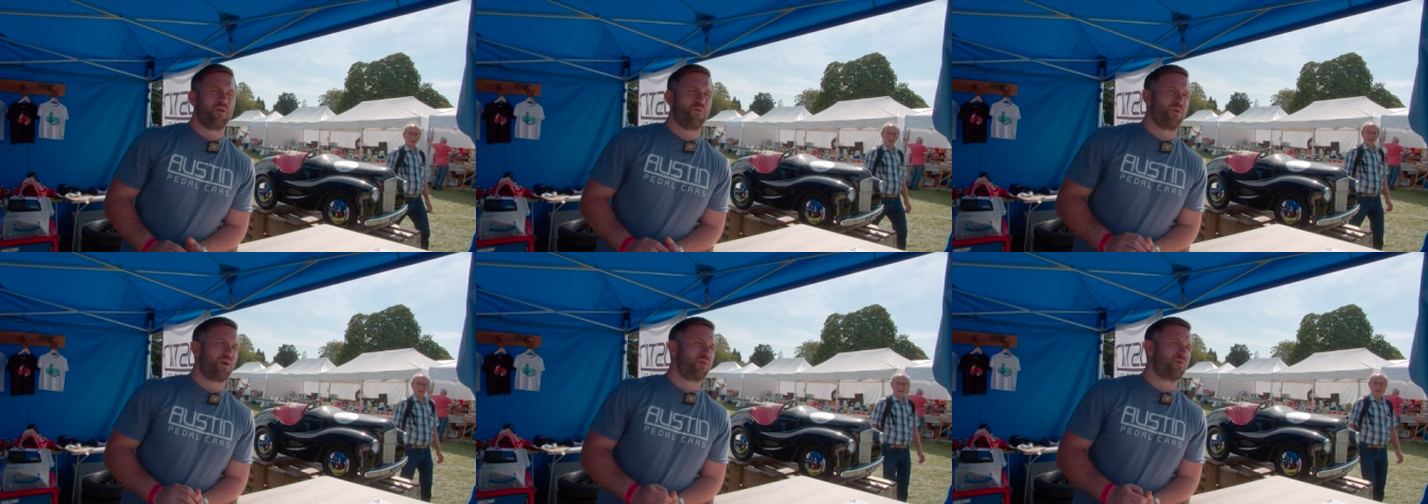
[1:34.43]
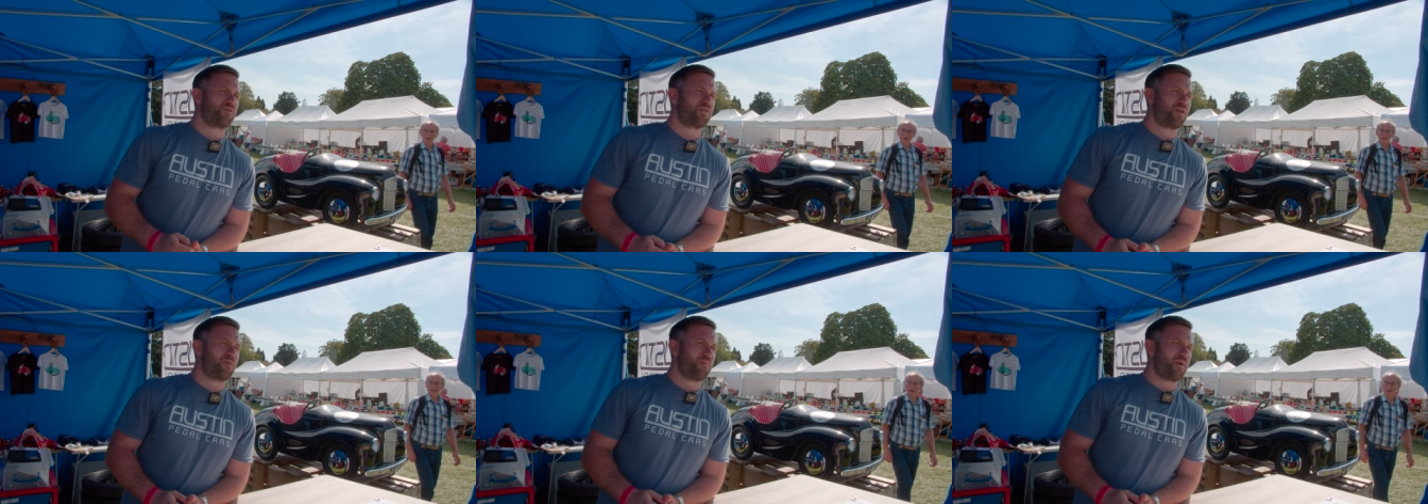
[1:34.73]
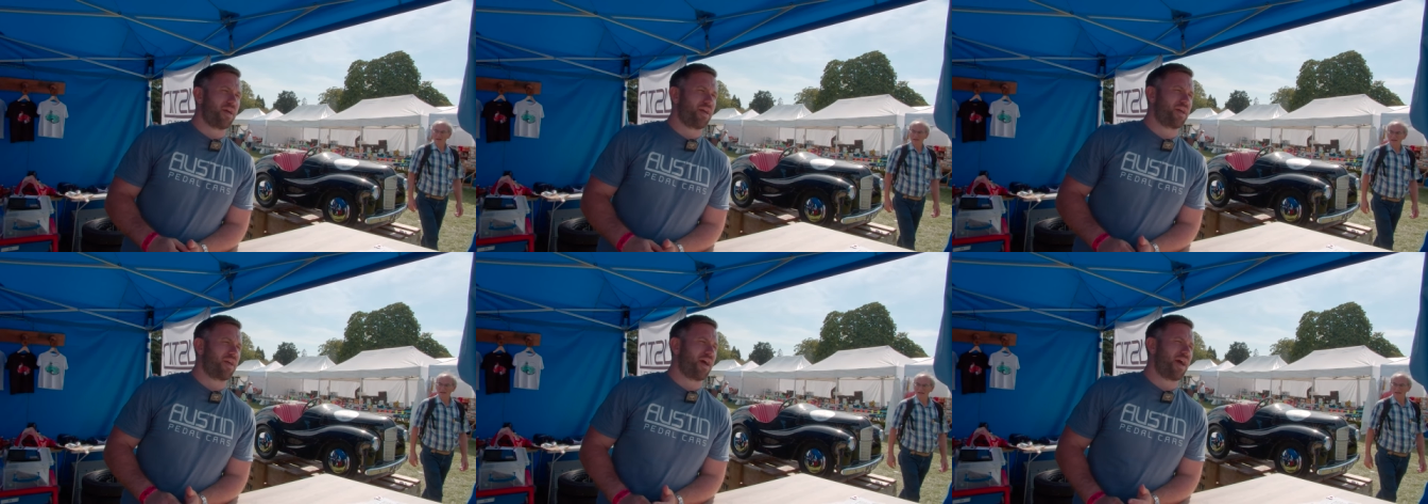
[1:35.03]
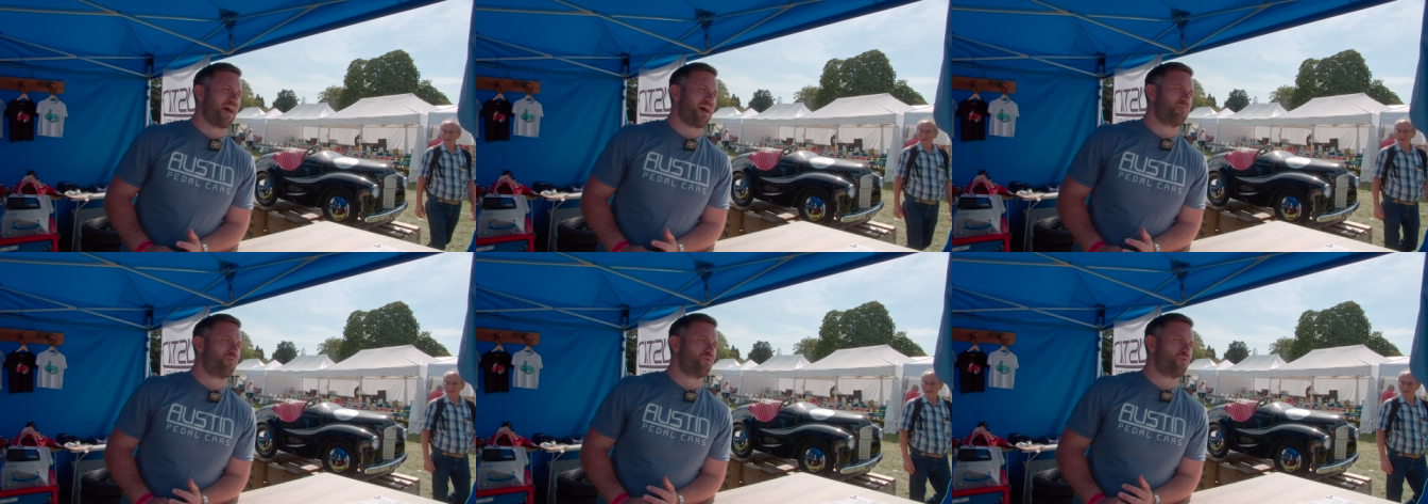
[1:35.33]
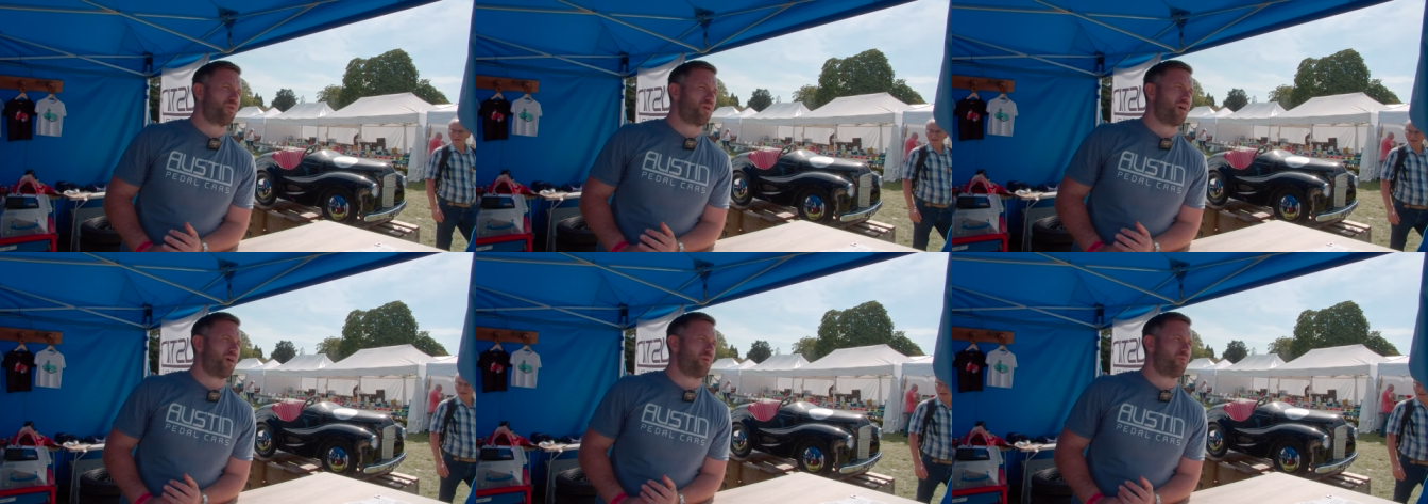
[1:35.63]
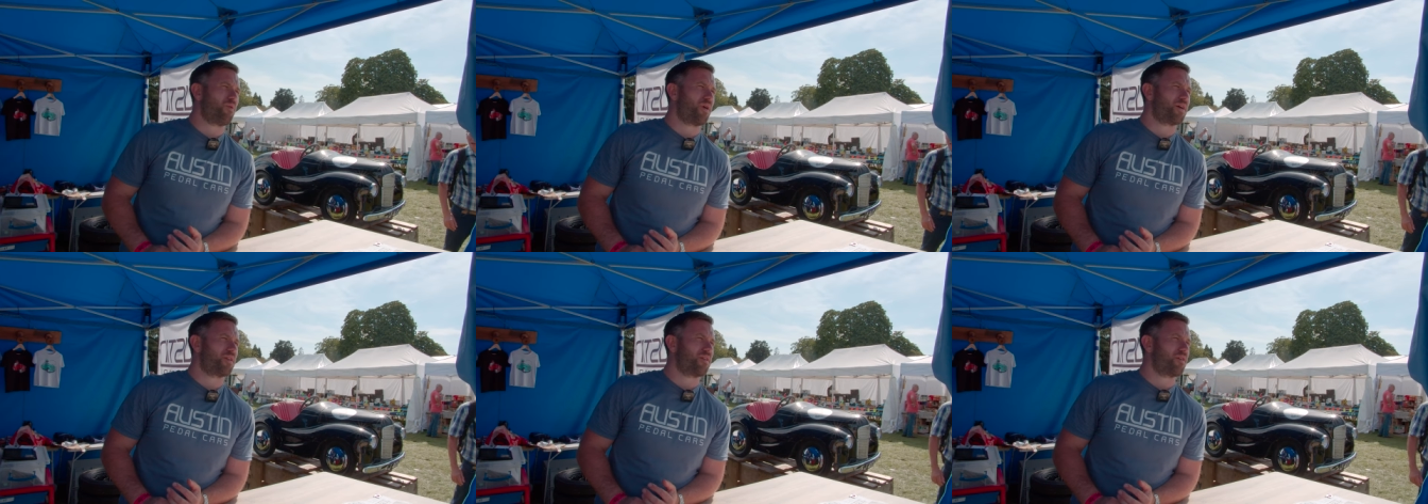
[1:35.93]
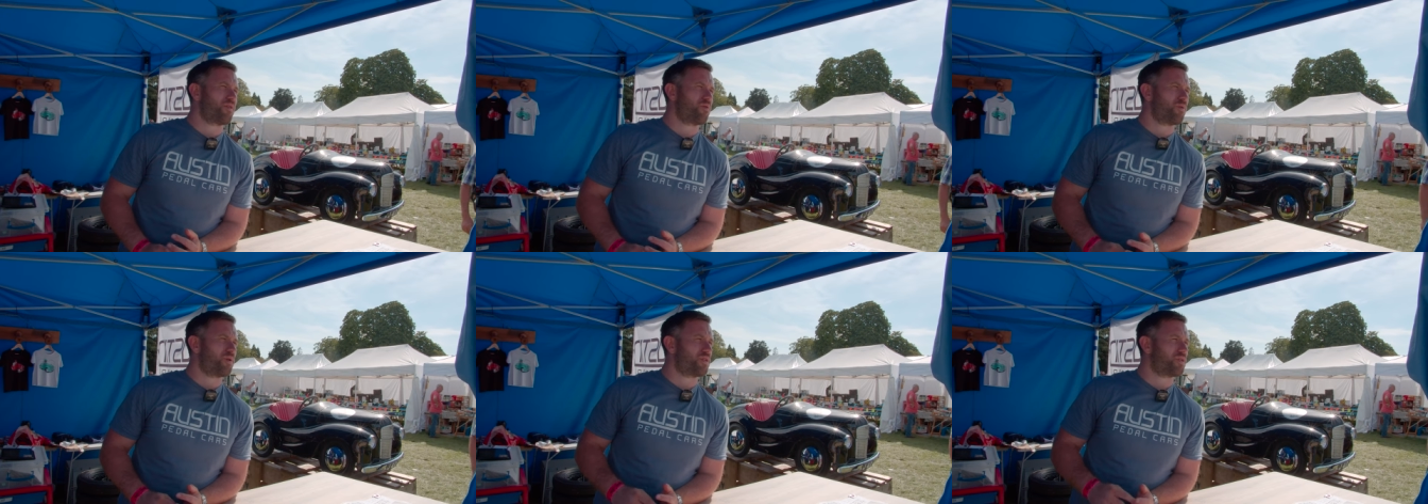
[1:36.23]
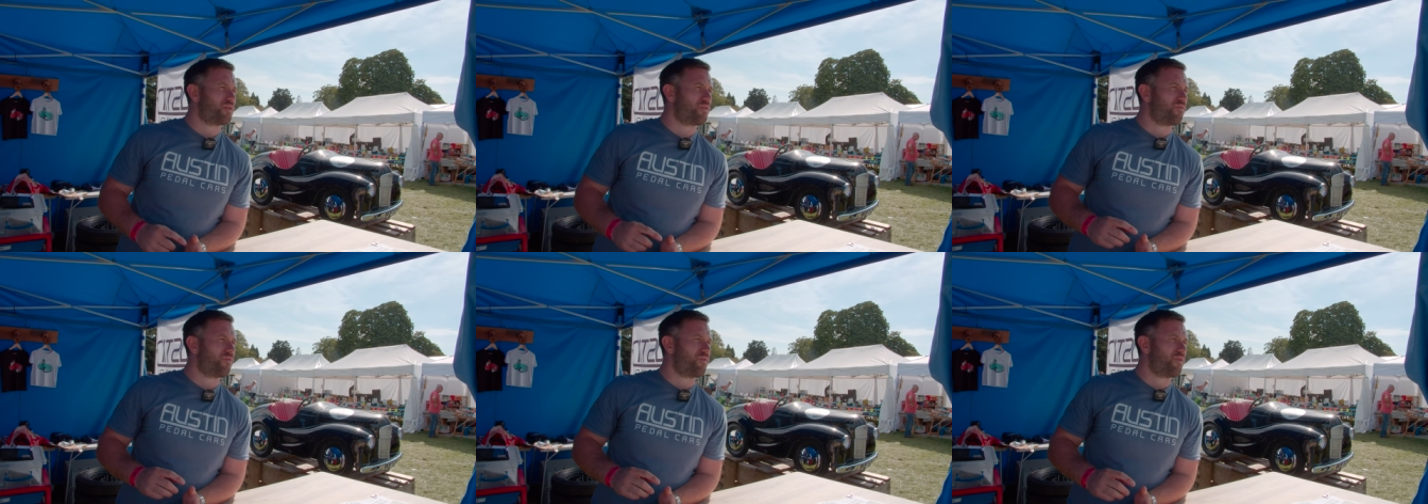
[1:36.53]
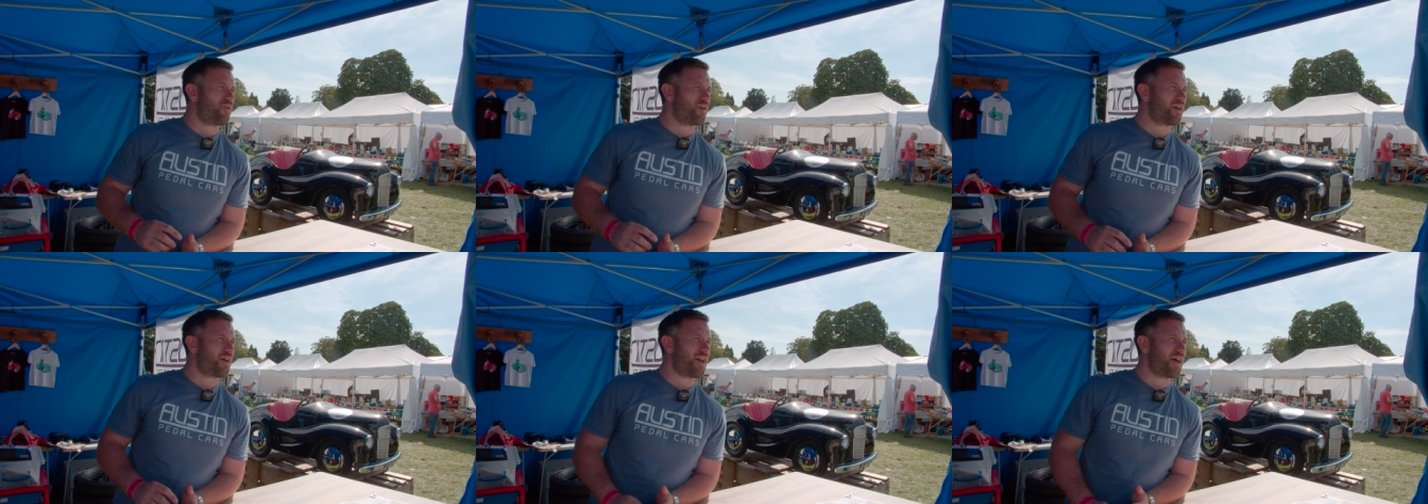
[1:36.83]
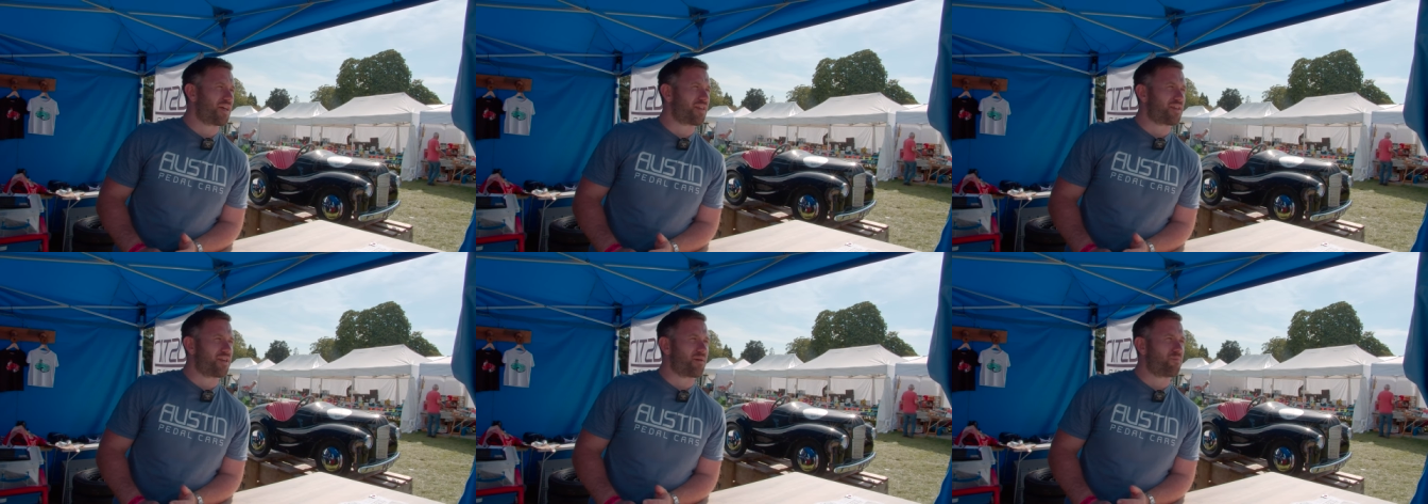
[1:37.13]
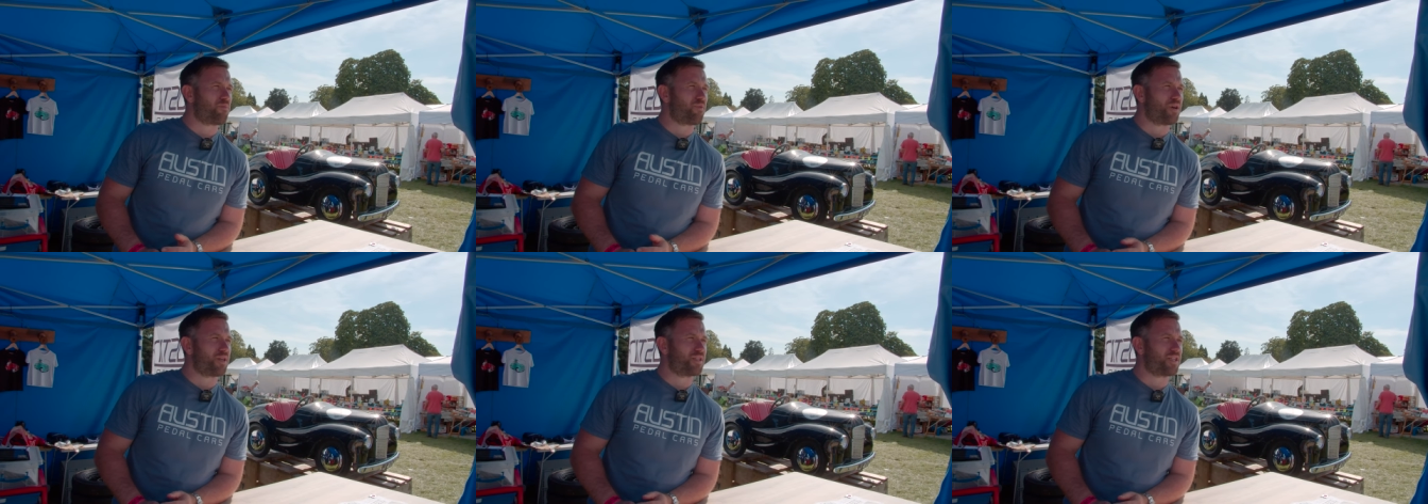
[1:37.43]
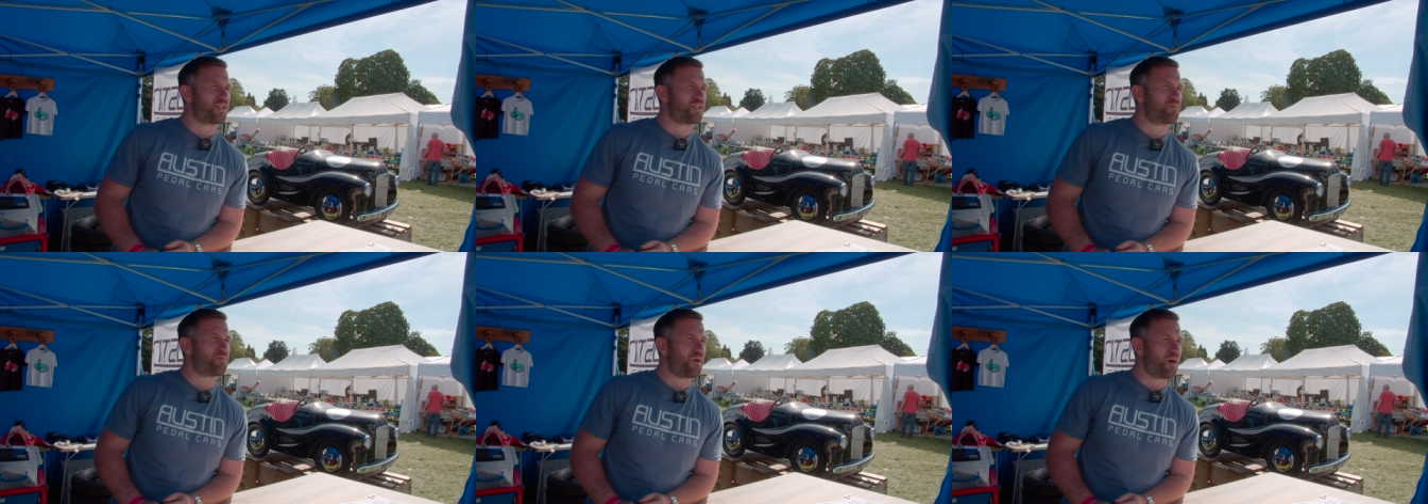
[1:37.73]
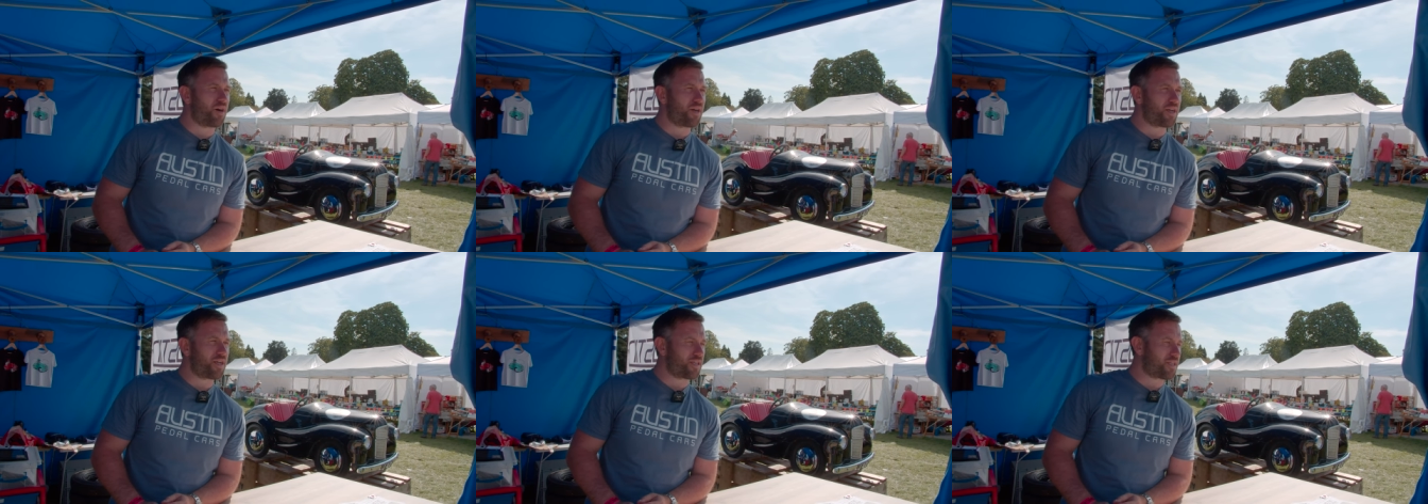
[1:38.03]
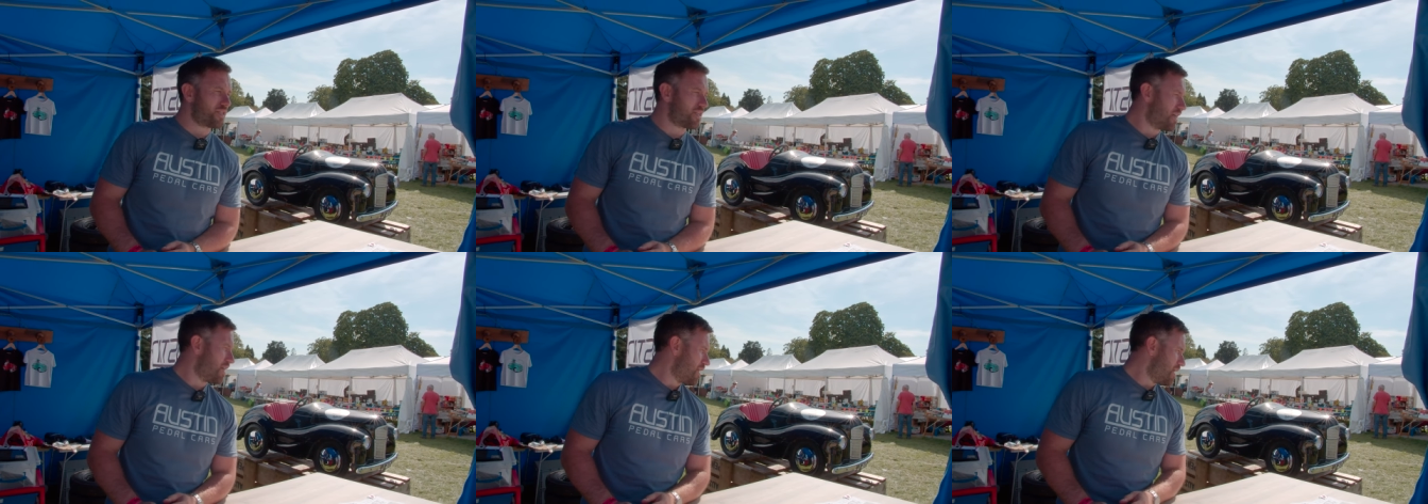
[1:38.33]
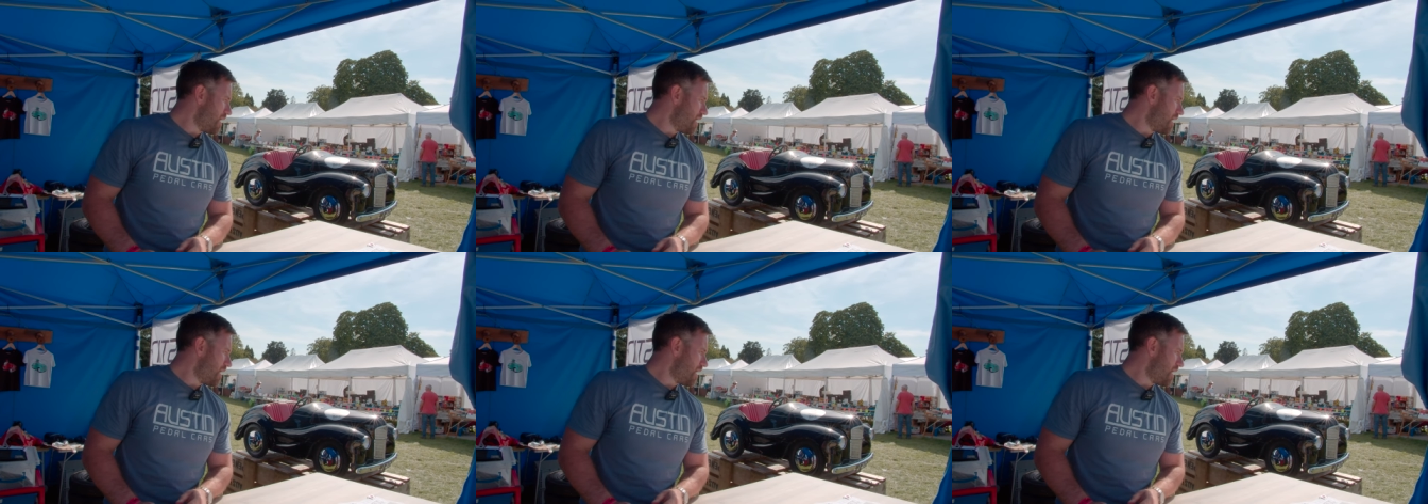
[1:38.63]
We also make Amal carburetors, which are for classic British bikes.